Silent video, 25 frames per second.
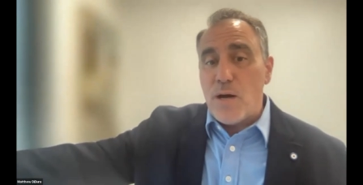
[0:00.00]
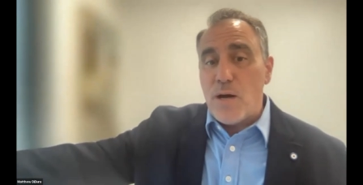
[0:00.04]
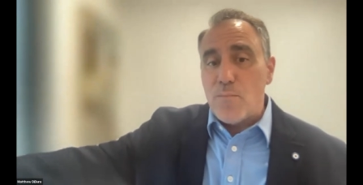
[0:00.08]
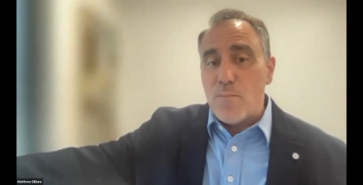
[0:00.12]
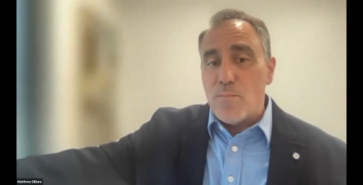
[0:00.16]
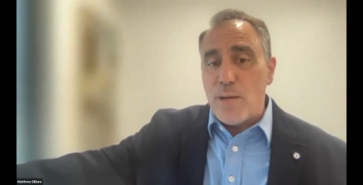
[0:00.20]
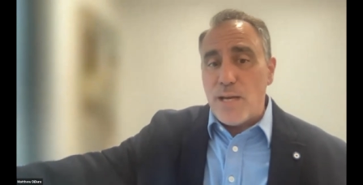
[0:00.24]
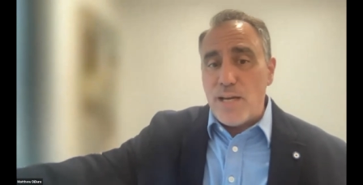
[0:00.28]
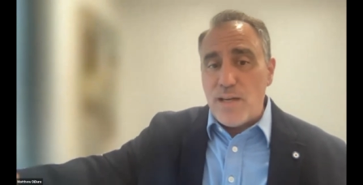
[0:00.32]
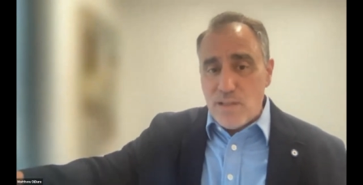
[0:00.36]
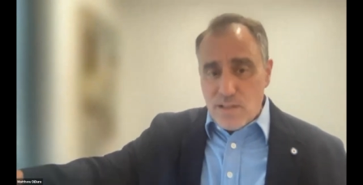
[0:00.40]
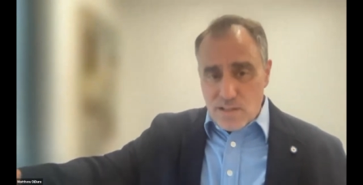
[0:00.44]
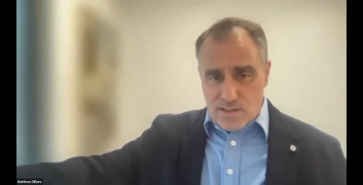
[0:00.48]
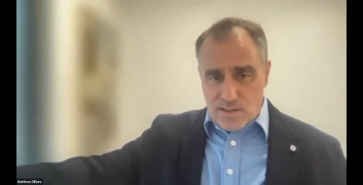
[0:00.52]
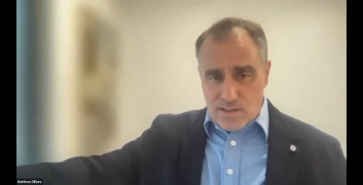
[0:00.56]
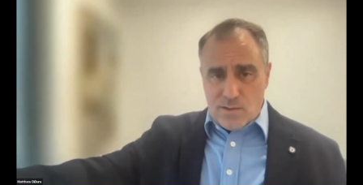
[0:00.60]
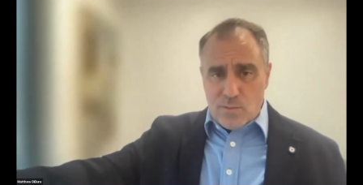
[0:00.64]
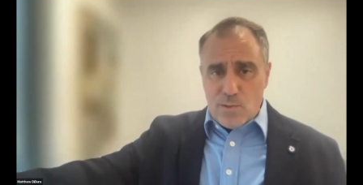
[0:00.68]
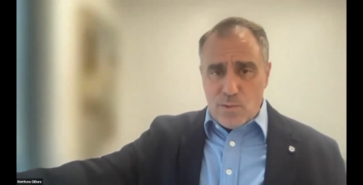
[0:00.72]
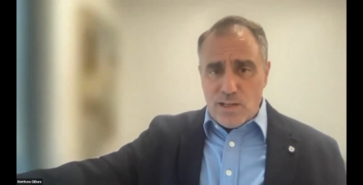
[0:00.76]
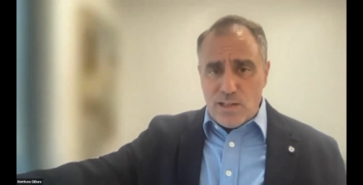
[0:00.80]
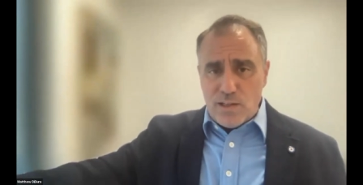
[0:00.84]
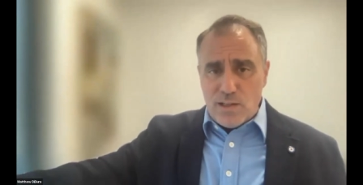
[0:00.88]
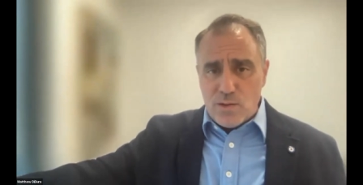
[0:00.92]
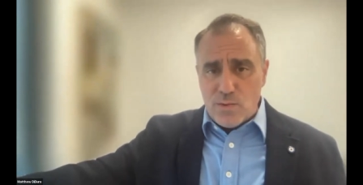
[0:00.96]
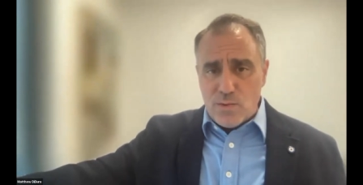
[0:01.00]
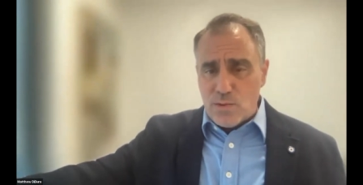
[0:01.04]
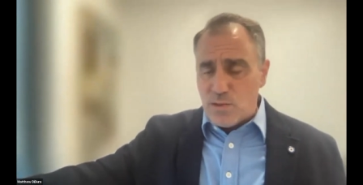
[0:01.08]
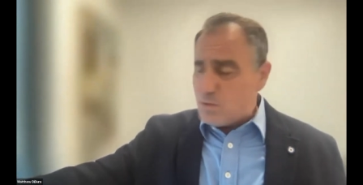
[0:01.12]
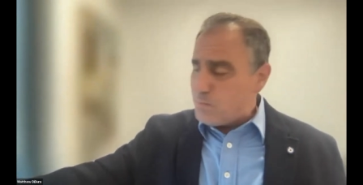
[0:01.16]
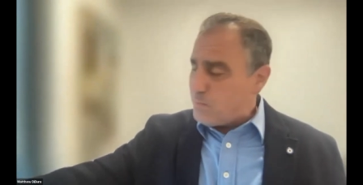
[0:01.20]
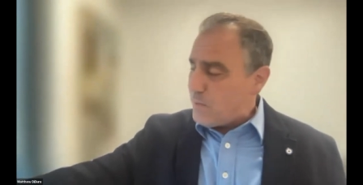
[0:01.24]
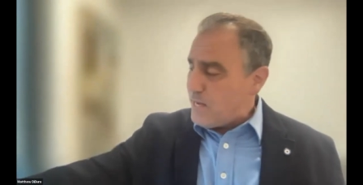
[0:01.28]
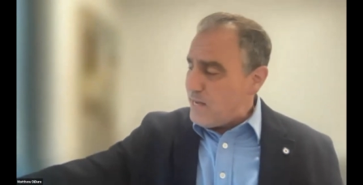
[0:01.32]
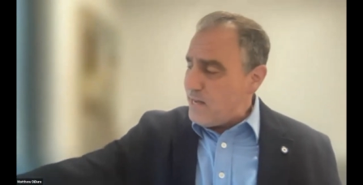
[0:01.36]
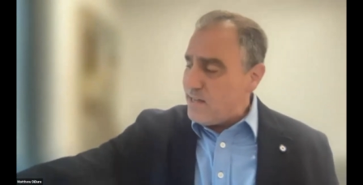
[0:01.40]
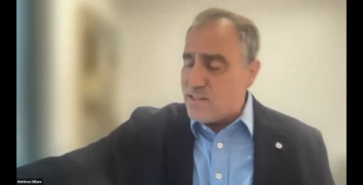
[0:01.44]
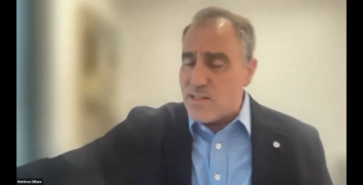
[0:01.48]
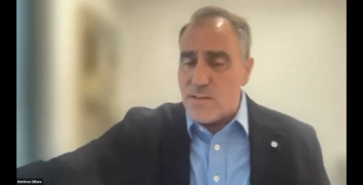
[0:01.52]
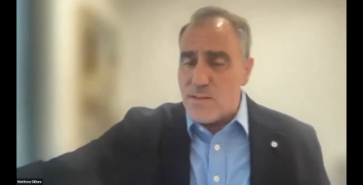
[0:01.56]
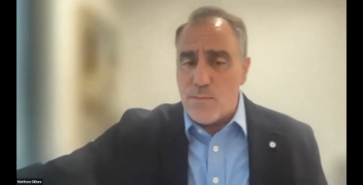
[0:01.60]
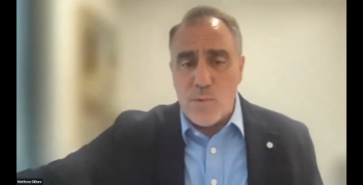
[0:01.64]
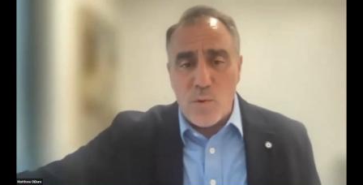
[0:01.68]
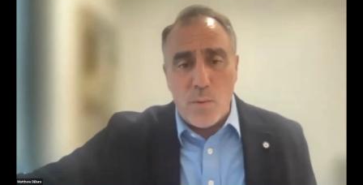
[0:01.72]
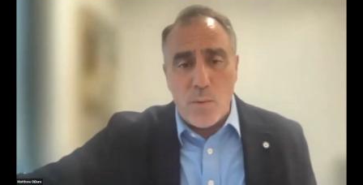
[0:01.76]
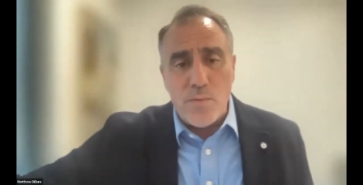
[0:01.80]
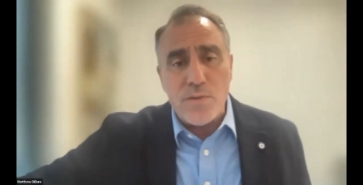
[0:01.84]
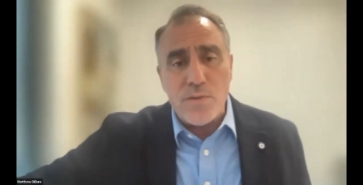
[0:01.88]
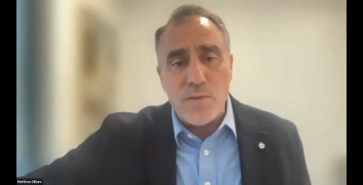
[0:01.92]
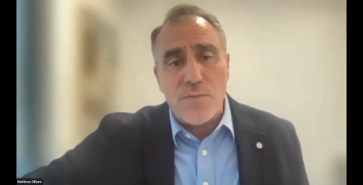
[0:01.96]
pound patient that went into a spasm
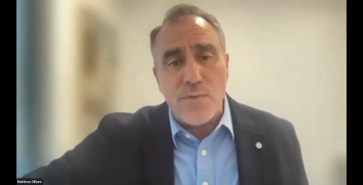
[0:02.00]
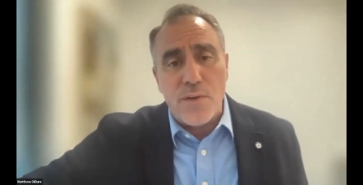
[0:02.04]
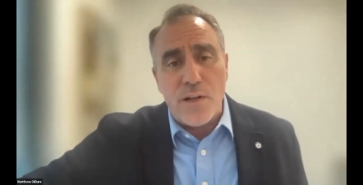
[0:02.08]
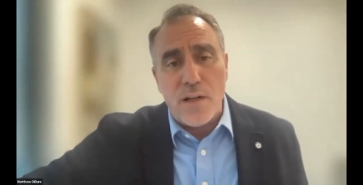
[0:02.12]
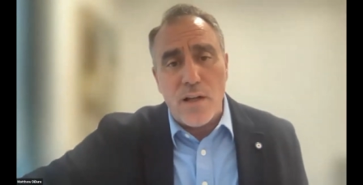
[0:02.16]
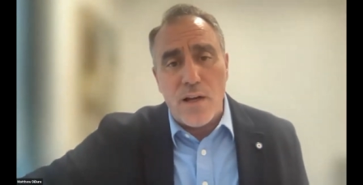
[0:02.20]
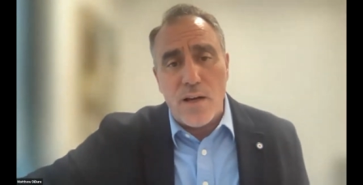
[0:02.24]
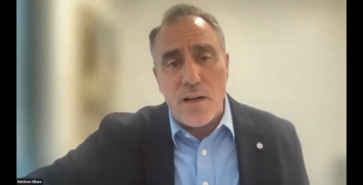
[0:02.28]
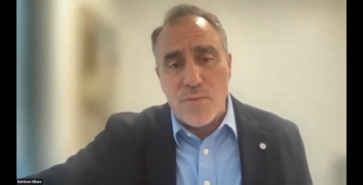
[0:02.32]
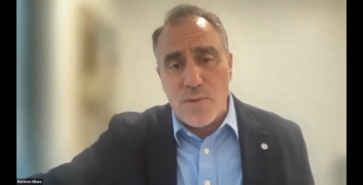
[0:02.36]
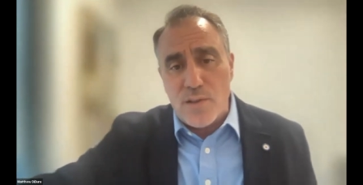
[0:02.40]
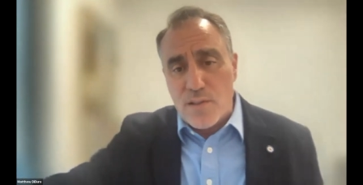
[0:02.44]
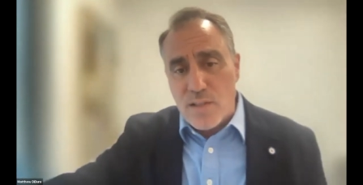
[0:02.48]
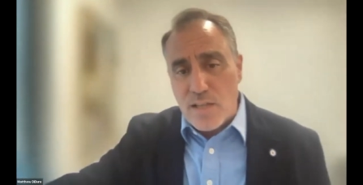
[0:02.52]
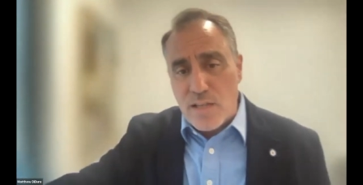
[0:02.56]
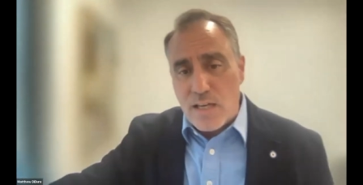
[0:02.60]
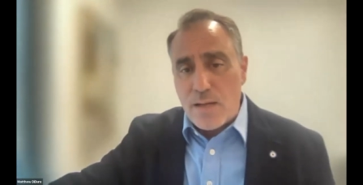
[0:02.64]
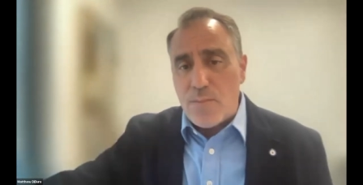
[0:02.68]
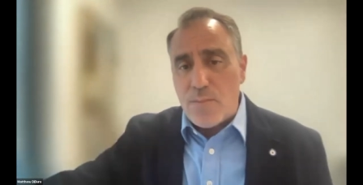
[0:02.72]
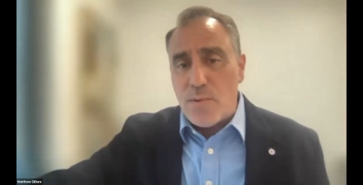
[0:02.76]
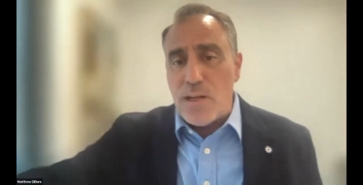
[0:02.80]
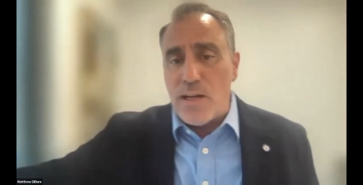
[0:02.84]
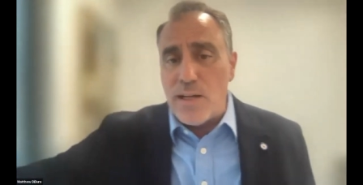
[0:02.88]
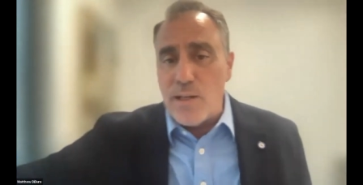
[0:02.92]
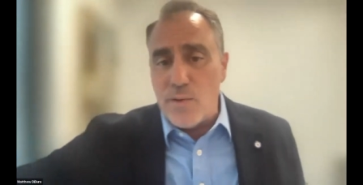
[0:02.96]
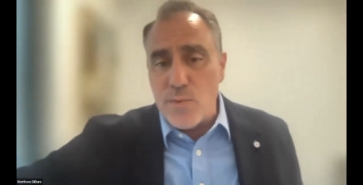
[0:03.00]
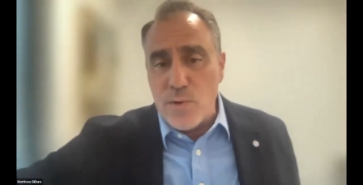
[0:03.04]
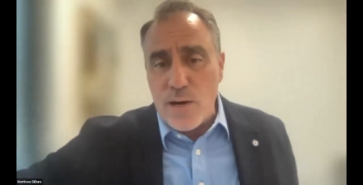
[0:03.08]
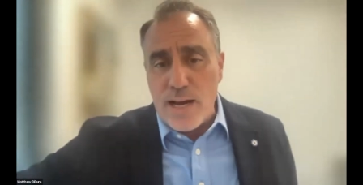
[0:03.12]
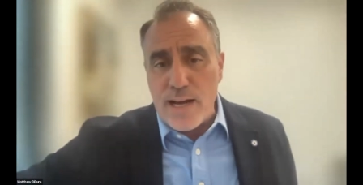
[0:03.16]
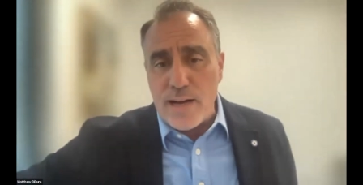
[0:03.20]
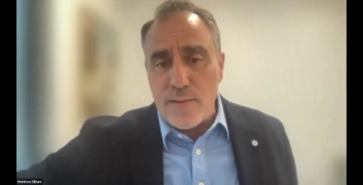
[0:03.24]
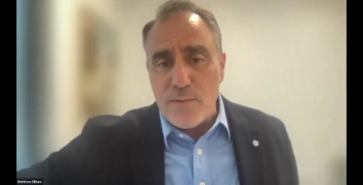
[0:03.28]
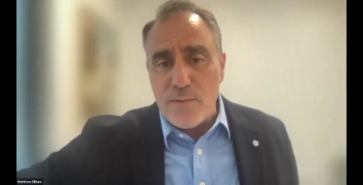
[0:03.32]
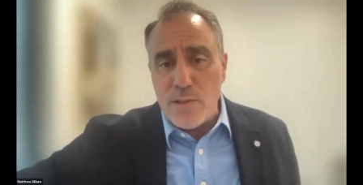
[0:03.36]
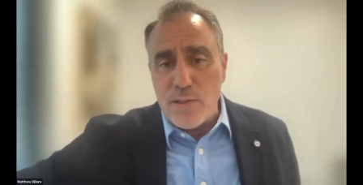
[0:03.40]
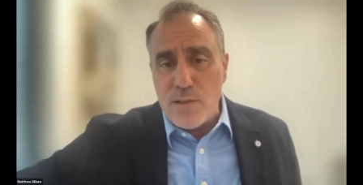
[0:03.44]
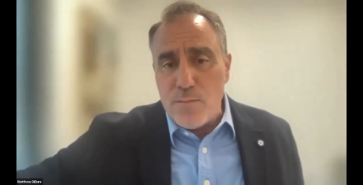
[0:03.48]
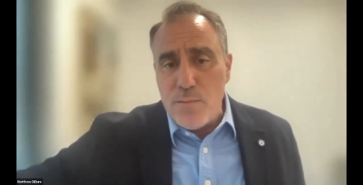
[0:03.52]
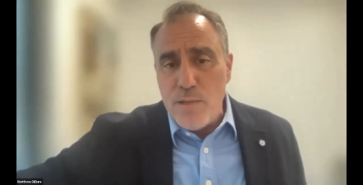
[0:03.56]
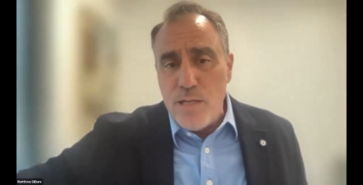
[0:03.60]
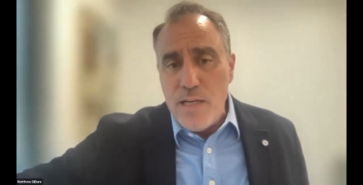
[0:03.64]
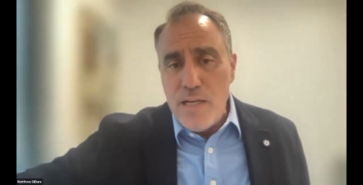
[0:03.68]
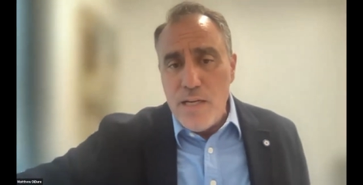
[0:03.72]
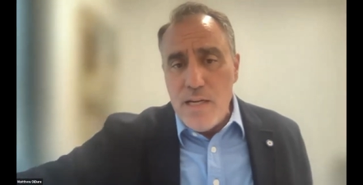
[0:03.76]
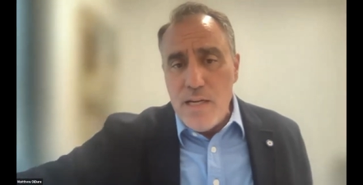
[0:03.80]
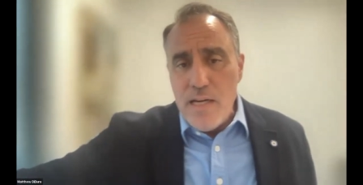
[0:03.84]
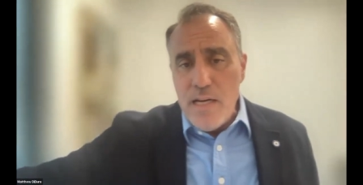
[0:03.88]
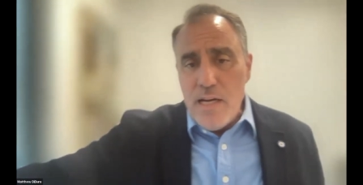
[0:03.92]
and almost fell off the table. I grabbed him.